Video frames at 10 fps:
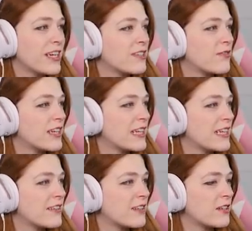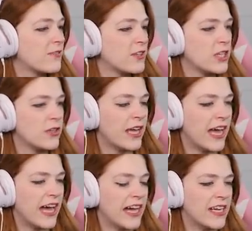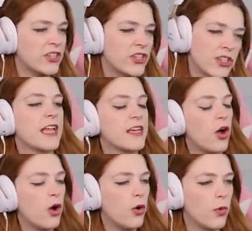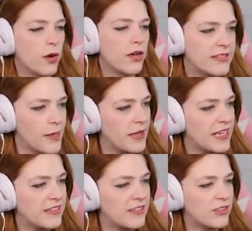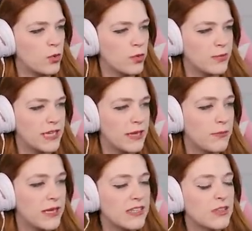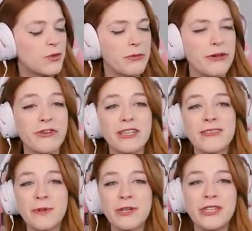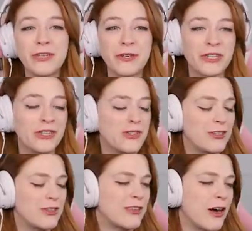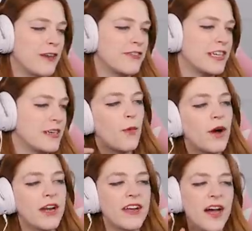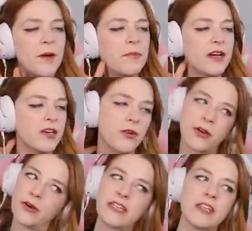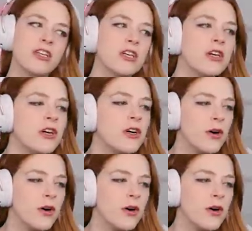likes fitness. Good for you, Cash. And oh, some kids at school were being mean to one of my friends. Poor Dior. She's such a softie. I wanted to help, but I don't know what to do.